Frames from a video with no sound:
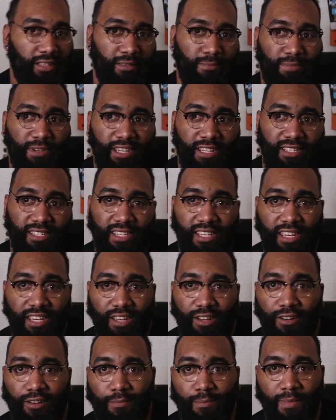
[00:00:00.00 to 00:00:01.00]

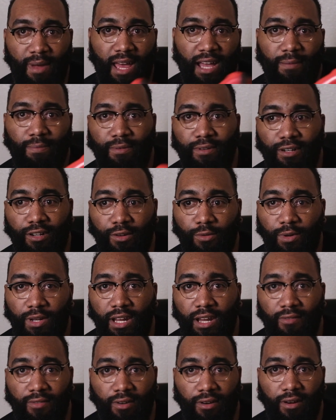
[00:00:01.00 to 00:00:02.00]
PC or MacBook or
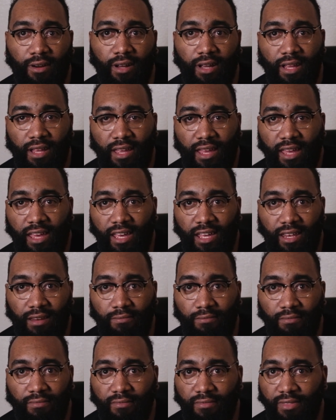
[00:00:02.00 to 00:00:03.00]
whatever,
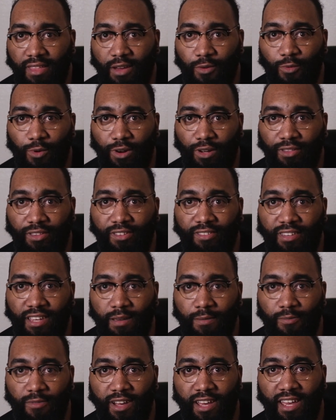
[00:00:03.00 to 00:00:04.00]
and they work the
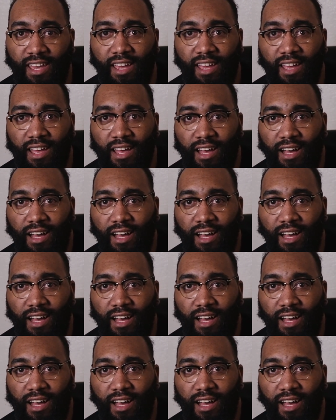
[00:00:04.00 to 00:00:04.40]
same way.